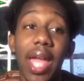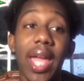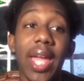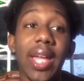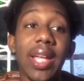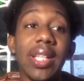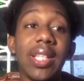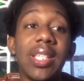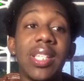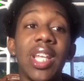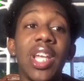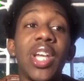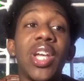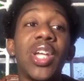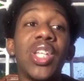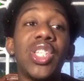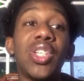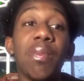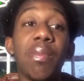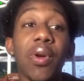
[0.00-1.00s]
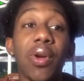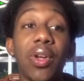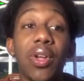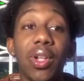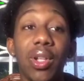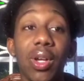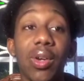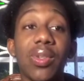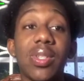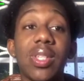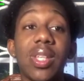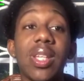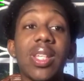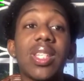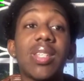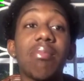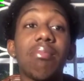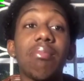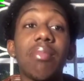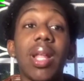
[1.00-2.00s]
AIDS,
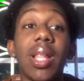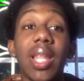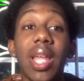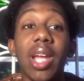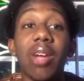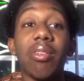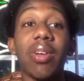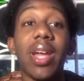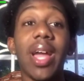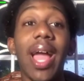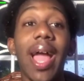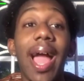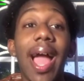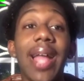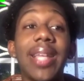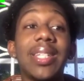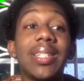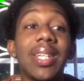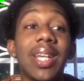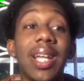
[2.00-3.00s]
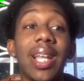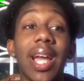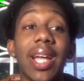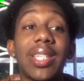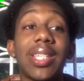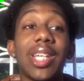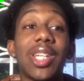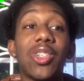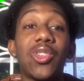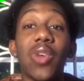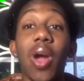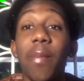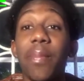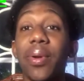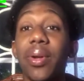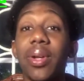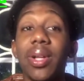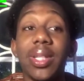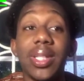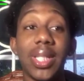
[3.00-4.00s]
tuberculosis, malaria, and neglected
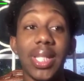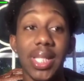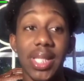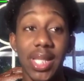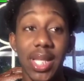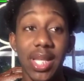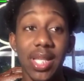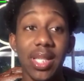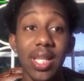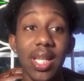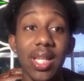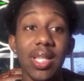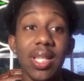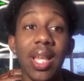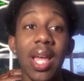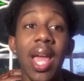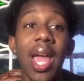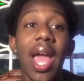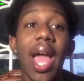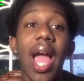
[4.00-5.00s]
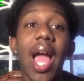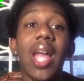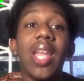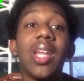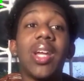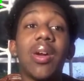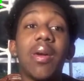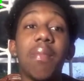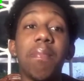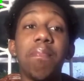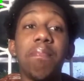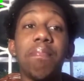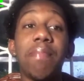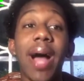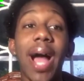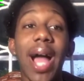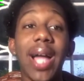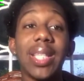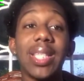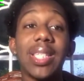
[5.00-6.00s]
tropical diseases, and
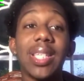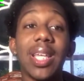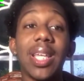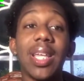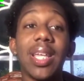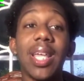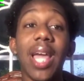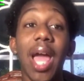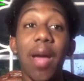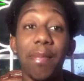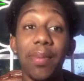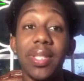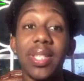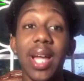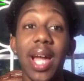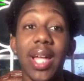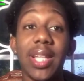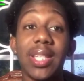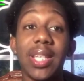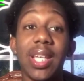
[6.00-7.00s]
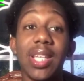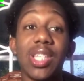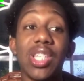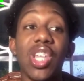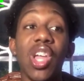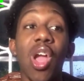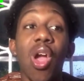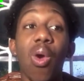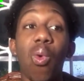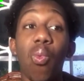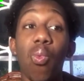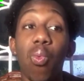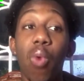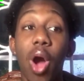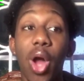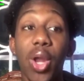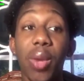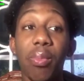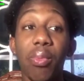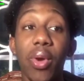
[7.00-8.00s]
combat hepatitis,
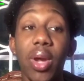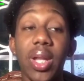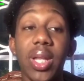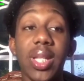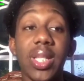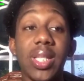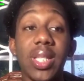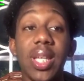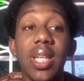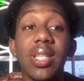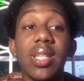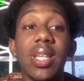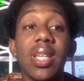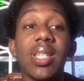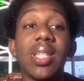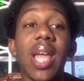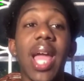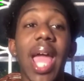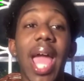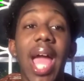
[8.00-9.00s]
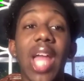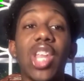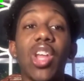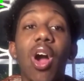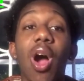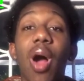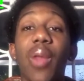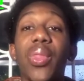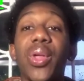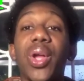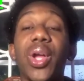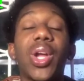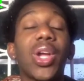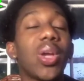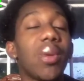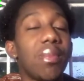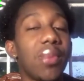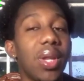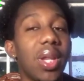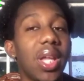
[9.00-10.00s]
waterborne diseases, and other
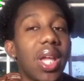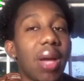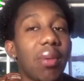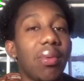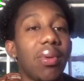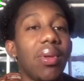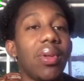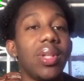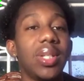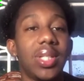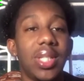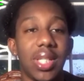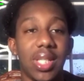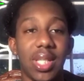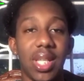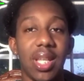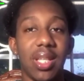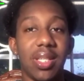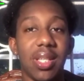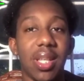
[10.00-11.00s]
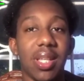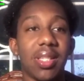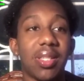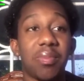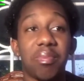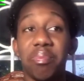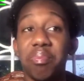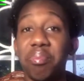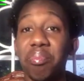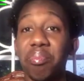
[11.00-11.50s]
communicable diseases.